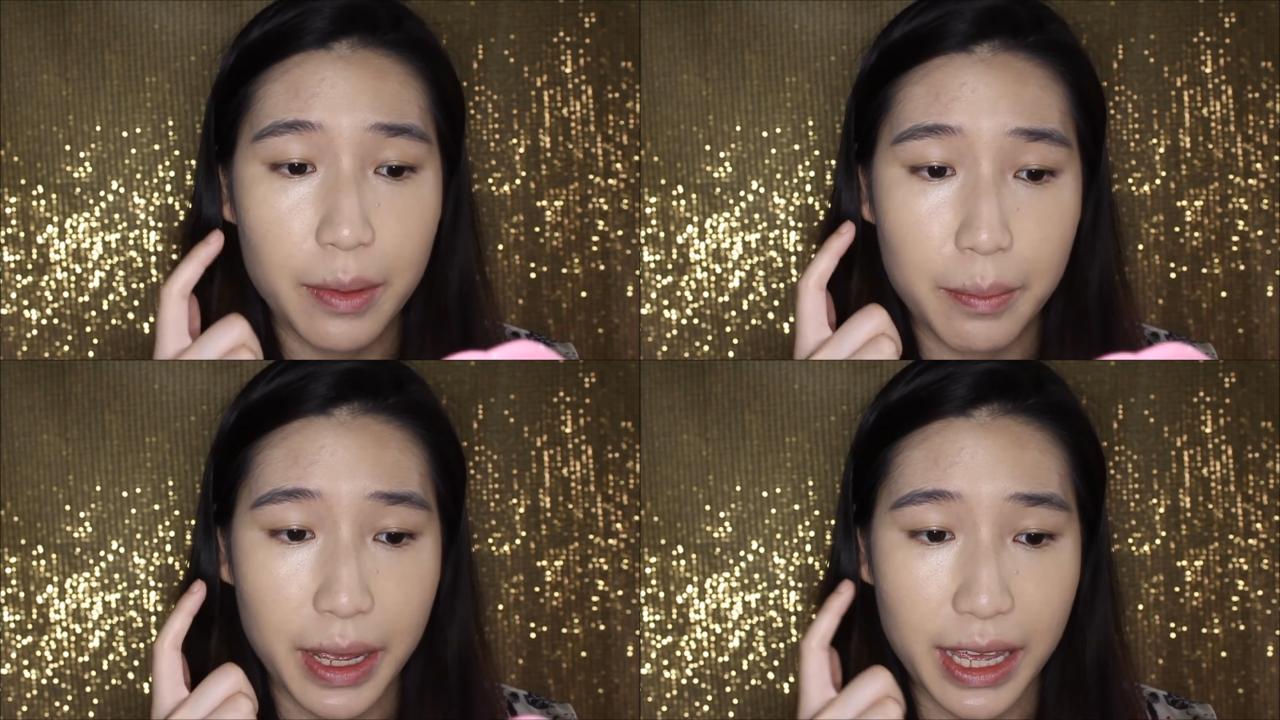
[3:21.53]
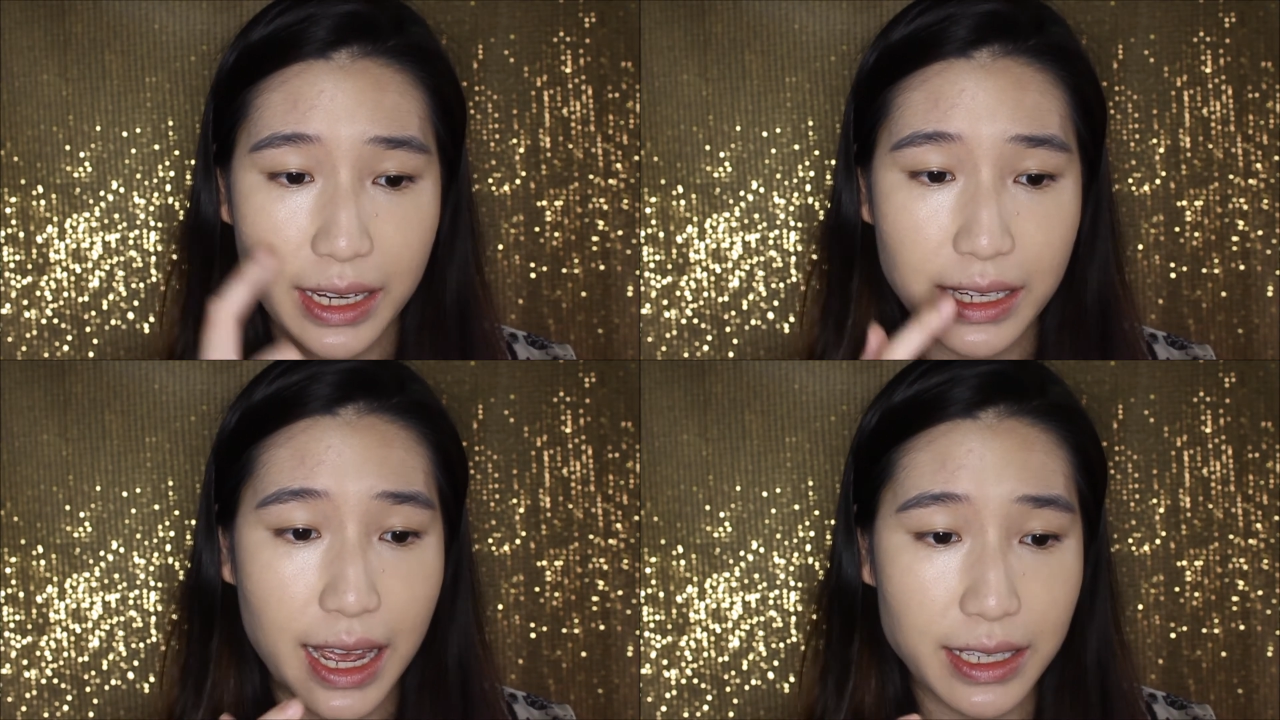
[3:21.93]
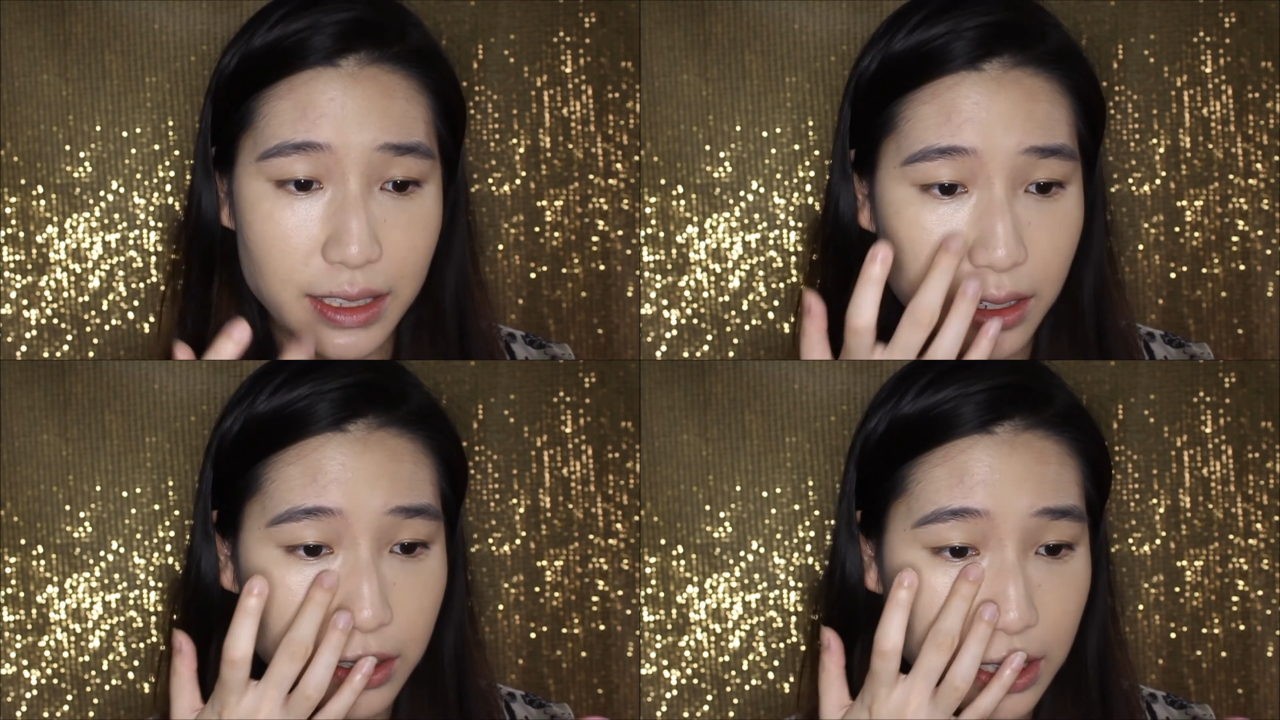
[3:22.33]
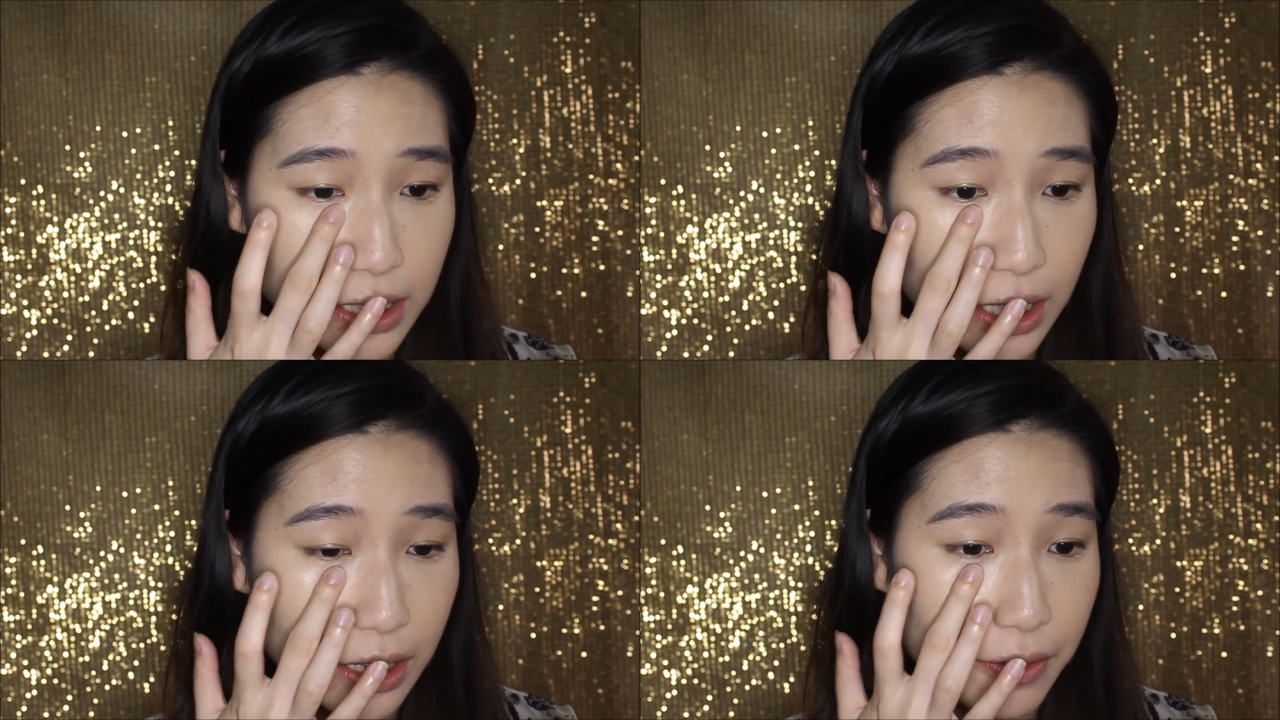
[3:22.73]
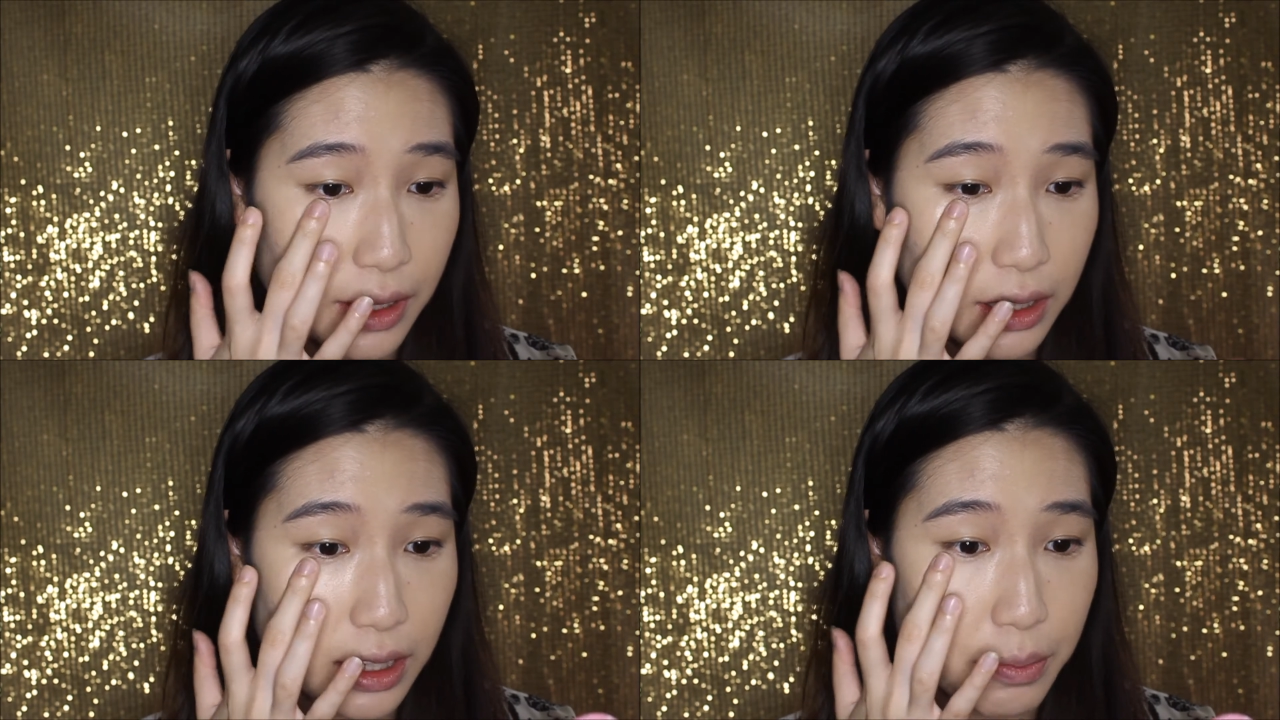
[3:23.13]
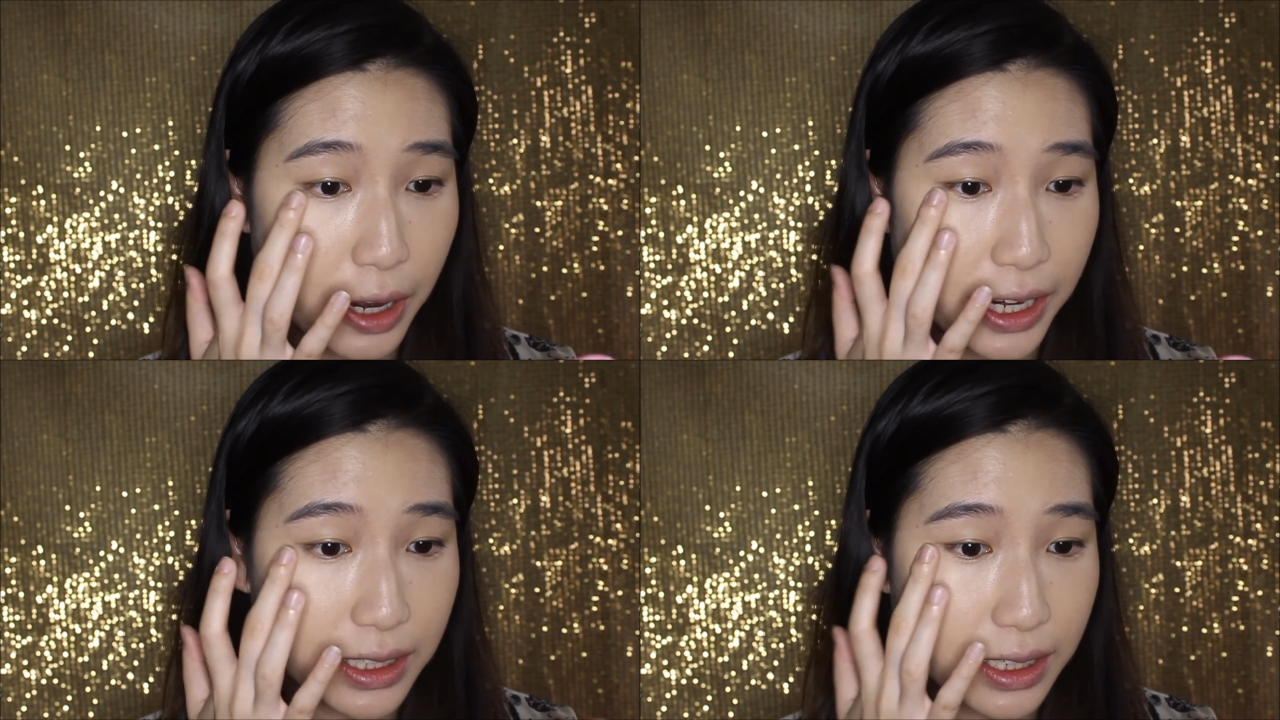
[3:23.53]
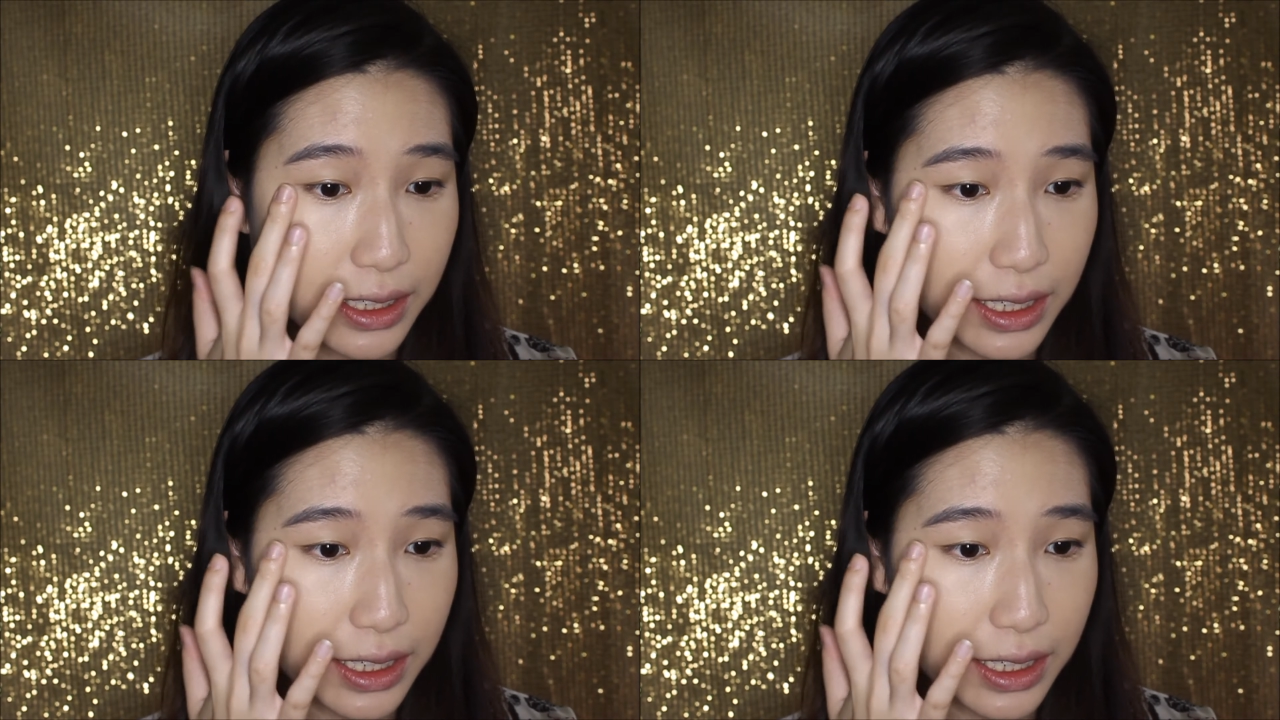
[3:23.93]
My under eye circles are significantly brightened.